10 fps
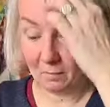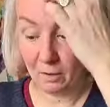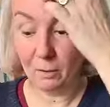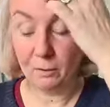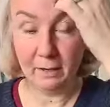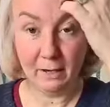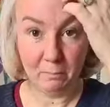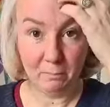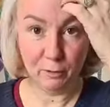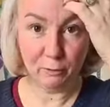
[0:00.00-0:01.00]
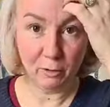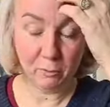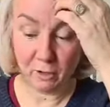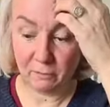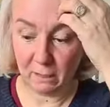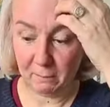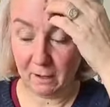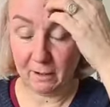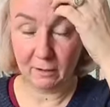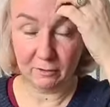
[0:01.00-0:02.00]
Oh yeah, mushrooms. Don't even get me...
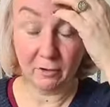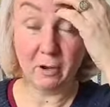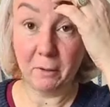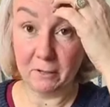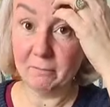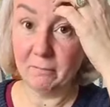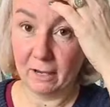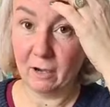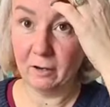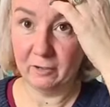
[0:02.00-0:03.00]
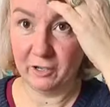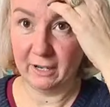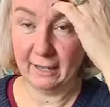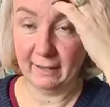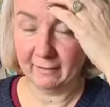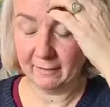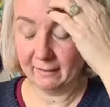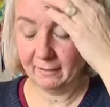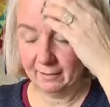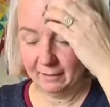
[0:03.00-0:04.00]
I took a mycology class.
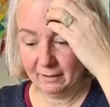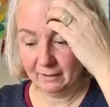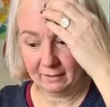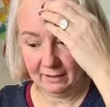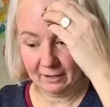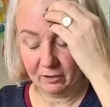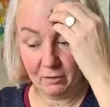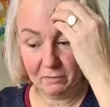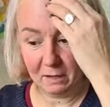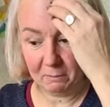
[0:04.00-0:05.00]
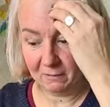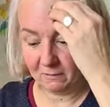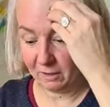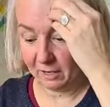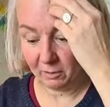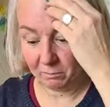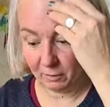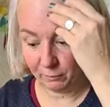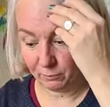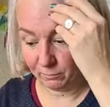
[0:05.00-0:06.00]
Yeah, don't even get me started
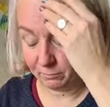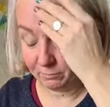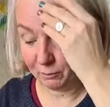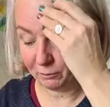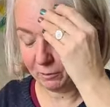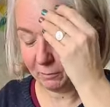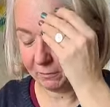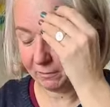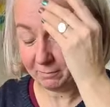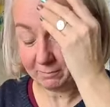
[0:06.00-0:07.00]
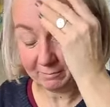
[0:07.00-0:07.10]
on mushrooms.